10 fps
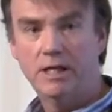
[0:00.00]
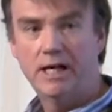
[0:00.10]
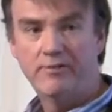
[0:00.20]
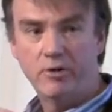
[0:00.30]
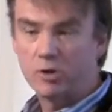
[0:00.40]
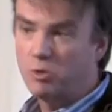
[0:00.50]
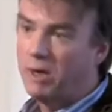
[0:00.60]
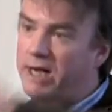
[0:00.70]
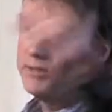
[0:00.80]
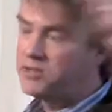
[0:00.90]
And if you were to
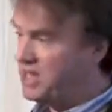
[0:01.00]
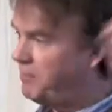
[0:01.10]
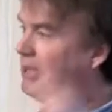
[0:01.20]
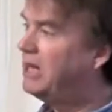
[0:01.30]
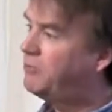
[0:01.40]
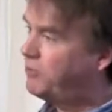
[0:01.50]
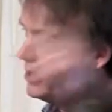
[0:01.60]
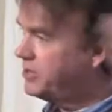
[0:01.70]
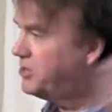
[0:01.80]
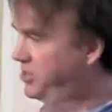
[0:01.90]
widen the sample out
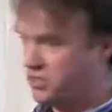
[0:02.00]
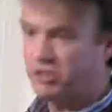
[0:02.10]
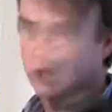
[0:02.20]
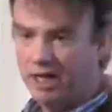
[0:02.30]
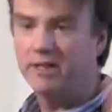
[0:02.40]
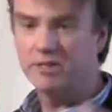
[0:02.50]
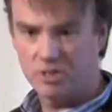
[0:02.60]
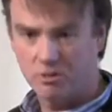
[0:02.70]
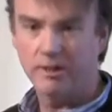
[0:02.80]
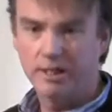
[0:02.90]
further to sort of China and
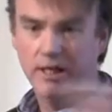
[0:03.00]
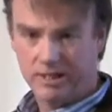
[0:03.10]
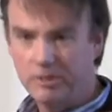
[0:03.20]
so on,